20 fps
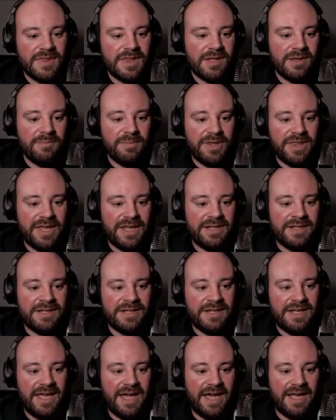But then,
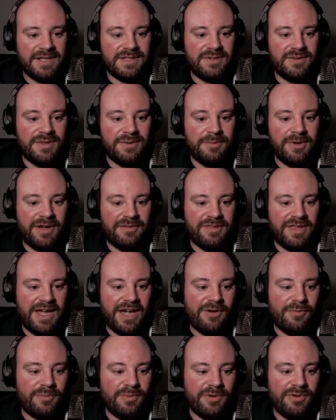yeah, so we have the
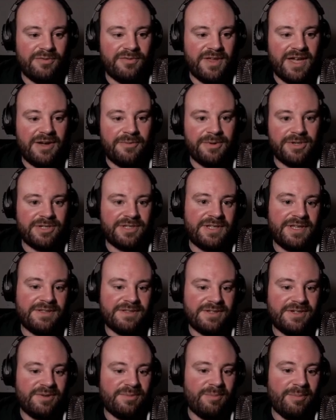output of that. We just need
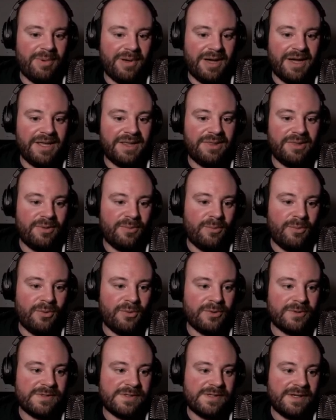to combine the
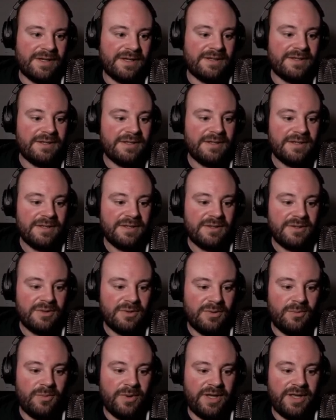water
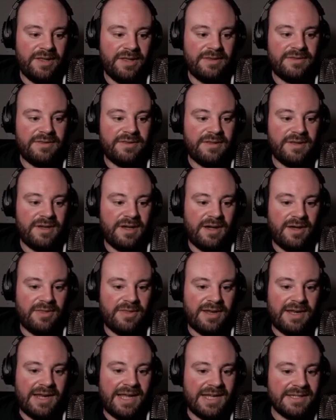with
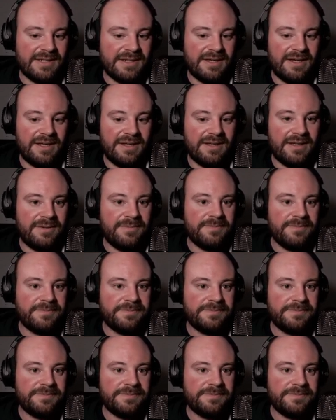the land color.